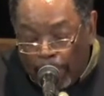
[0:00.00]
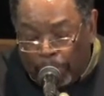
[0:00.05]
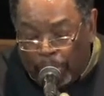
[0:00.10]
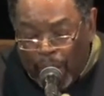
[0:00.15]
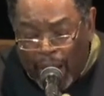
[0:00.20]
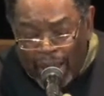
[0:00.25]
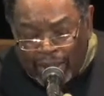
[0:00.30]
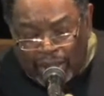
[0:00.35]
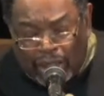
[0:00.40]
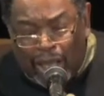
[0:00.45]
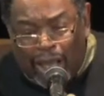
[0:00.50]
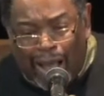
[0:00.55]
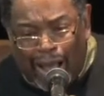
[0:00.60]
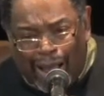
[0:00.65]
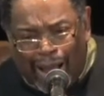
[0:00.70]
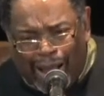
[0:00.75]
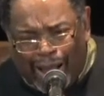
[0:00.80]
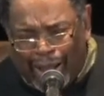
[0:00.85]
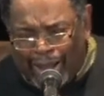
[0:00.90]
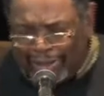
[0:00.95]
But
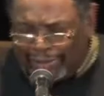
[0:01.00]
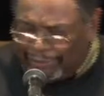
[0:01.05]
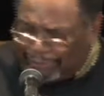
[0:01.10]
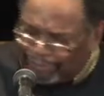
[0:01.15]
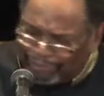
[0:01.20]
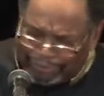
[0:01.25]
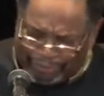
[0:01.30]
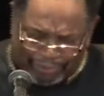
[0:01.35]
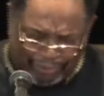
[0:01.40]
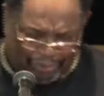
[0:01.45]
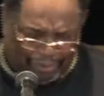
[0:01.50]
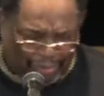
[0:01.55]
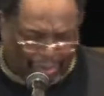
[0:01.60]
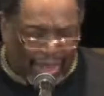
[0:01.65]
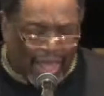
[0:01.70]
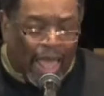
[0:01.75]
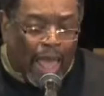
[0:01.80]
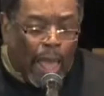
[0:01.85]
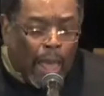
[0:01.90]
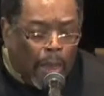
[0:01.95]
God,
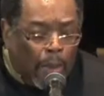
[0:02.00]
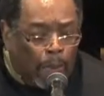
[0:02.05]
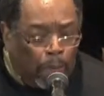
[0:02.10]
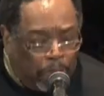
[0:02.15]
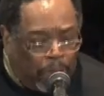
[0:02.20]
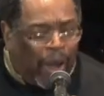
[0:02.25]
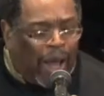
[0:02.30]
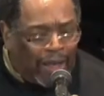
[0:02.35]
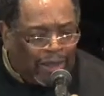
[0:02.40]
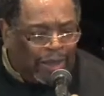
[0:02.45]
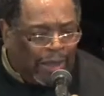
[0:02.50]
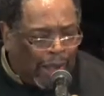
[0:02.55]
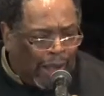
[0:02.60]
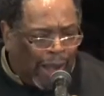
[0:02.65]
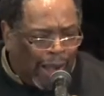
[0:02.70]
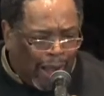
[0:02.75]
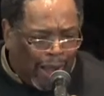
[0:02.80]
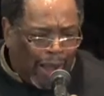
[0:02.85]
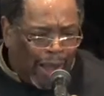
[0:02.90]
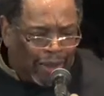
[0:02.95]
but
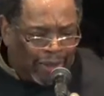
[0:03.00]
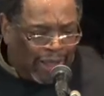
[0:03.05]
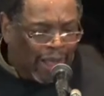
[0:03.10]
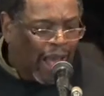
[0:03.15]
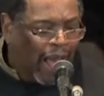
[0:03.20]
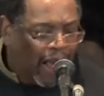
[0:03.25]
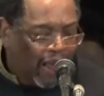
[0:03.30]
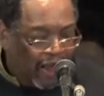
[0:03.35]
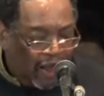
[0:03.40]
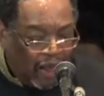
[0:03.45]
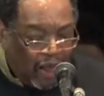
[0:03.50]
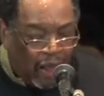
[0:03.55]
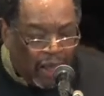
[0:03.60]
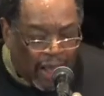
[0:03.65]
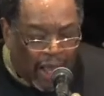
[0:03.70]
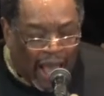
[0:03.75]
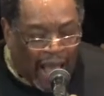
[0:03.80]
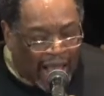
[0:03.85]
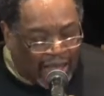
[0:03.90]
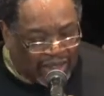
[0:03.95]
God,
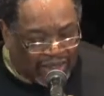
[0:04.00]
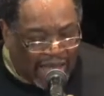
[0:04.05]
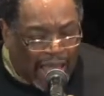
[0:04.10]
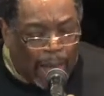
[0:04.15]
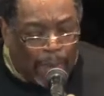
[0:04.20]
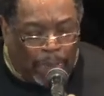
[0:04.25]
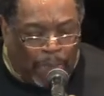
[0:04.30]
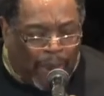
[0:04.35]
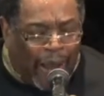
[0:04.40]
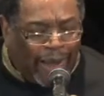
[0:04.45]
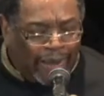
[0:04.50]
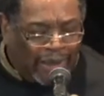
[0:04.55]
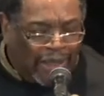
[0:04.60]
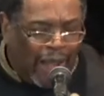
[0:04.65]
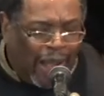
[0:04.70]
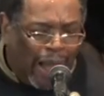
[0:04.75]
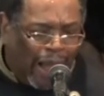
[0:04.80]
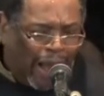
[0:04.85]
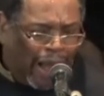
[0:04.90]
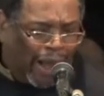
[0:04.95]
I said, but
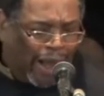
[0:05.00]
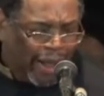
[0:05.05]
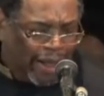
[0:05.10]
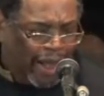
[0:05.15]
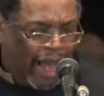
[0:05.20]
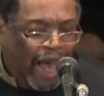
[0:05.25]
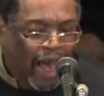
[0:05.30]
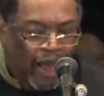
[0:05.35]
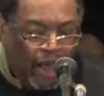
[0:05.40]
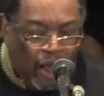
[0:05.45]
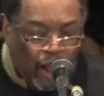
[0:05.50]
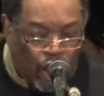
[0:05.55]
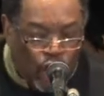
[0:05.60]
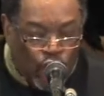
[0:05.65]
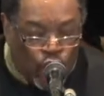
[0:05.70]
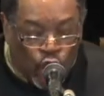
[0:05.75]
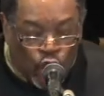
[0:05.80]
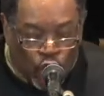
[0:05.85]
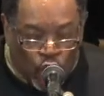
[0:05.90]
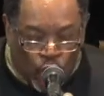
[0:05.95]
God,
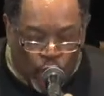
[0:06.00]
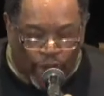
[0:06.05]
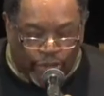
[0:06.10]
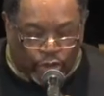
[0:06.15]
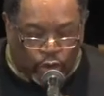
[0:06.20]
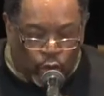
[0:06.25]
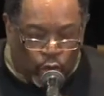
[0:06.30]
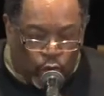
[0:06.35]
who is